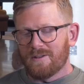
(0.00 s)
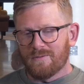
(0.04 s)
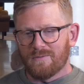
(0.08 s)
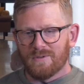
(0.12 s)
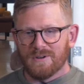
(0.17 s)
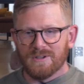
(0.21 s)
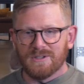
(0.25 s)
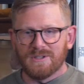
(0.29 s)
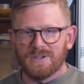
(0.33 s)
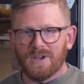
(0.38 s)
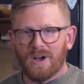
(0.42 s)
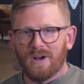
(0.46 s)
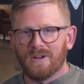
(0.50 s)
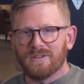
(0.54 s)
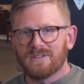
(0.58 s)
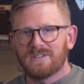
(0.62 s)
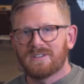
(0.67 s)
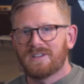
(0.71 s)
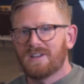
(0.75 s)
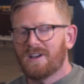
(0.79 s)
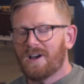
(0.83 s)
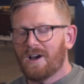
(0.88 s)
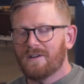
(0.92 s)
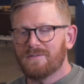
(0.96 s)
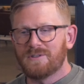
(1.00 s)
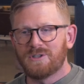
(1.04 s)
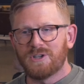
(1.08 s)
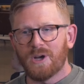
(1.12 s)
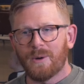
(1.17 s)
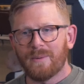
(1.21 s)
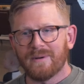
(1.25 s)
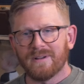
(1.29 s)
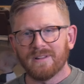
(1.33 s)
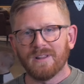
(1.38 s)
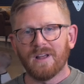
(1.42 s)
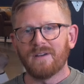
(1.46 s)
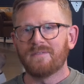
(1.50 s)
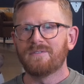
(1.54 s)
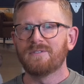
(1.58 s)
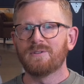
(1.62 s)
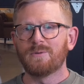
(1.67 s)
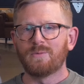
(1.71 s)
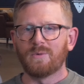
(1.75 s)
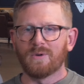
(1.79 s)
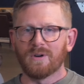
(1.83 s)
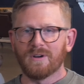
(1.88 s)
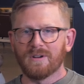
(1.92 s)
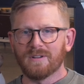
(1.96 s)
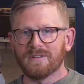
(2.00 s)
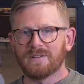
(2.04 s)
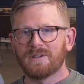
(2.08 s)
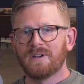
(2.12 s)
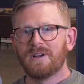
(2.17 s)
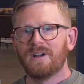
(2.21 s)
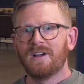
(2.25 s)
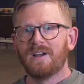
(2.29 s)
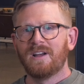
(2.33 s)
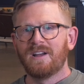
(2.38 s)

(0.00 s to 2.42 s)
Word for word: the results of showing love in the world